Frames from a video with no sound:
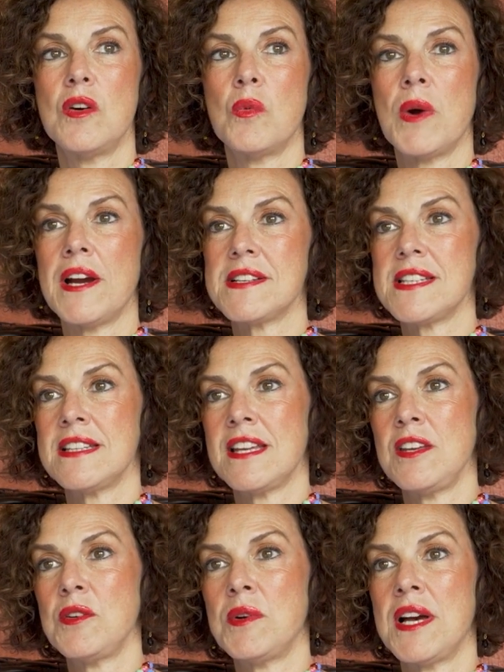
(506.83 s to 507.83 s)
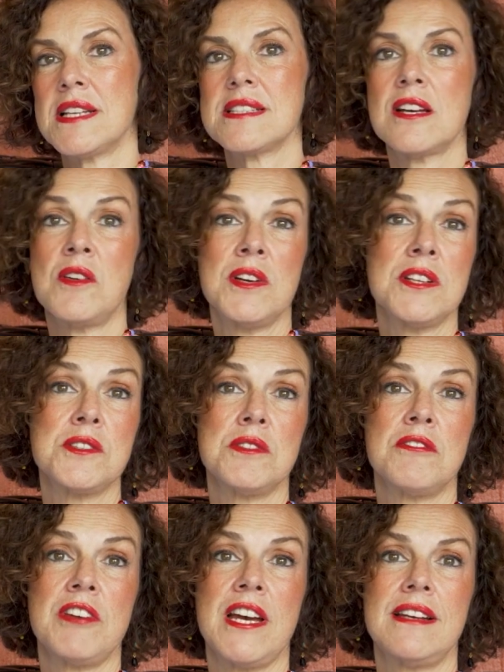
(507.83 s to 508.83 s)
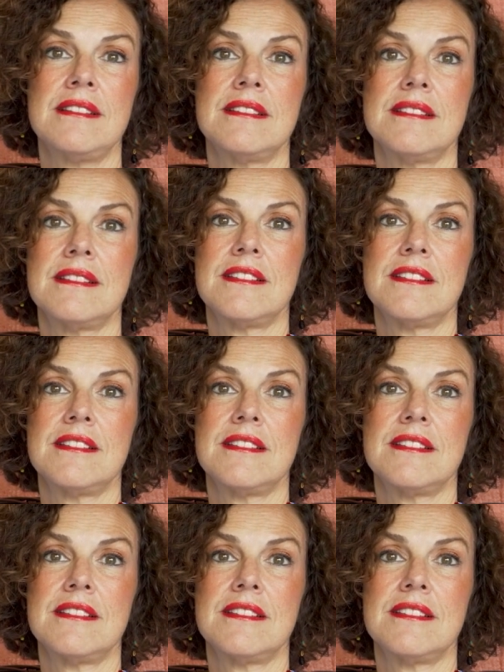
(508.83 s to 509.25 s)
Whereas in the US, going to a vet